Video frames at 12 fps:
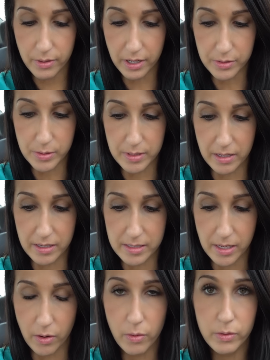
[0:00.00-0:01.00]
else was I gonna
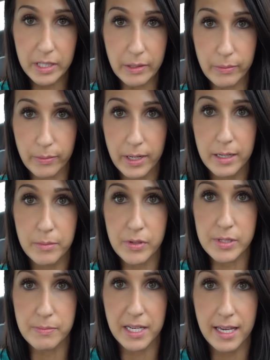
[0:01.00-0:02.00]
say? Holy
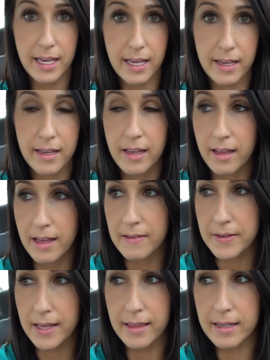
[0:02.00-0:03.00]
rambles, McGee.
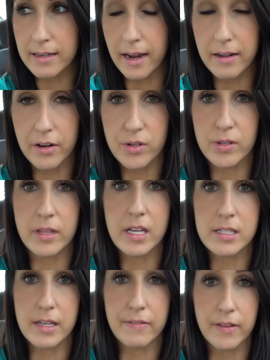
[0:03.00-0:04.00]
Got like 900
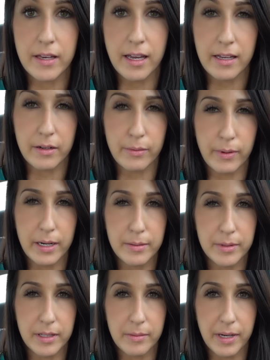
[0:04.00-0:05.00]
things I feel like I could
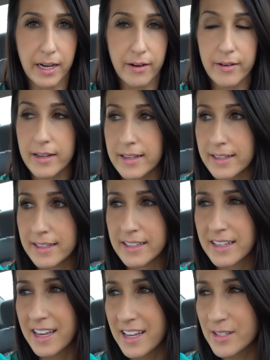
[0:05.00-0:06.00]
ramble about.
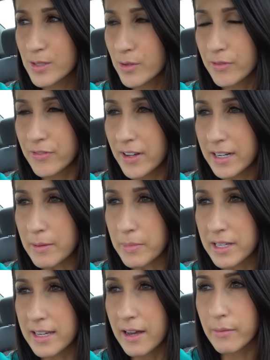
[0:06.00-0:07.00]
It's so funny,
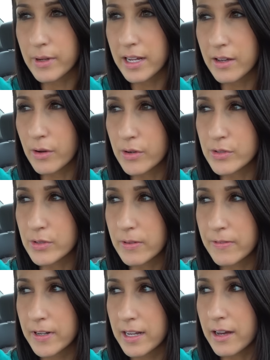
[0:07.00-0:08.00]
but yeah, when I go to do
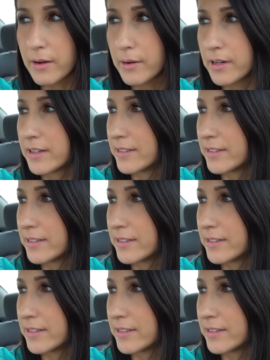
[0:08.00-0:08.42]
the video,